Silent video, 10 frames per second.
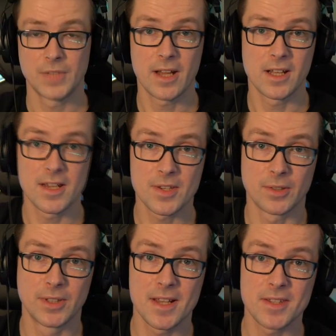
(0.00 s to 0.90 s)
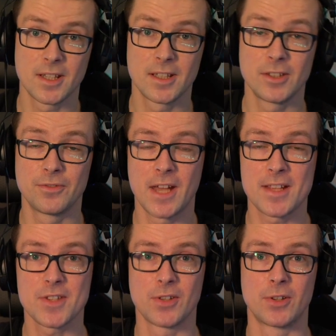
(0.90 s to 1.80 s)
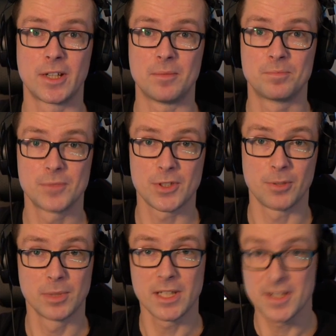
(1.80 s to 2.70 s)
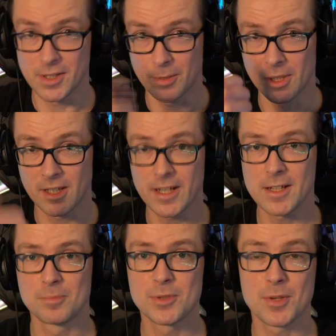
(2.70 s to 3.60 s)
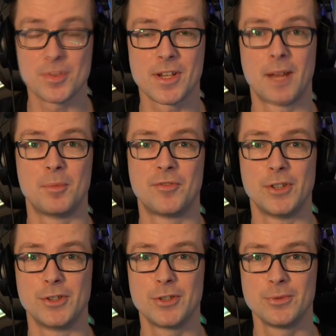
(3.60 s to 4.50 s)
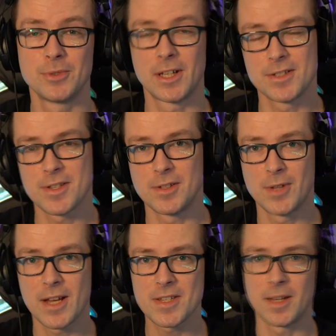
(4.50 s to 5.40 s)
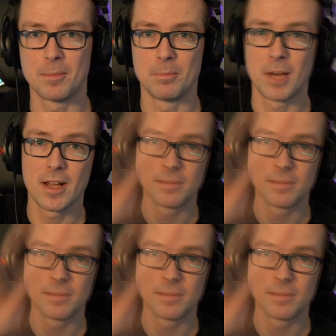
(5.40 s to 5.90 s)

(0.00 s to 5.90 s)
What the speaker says: guys, so that's the end of that story. So please drop a like, subscribe if you're new, and see you next time. Bye.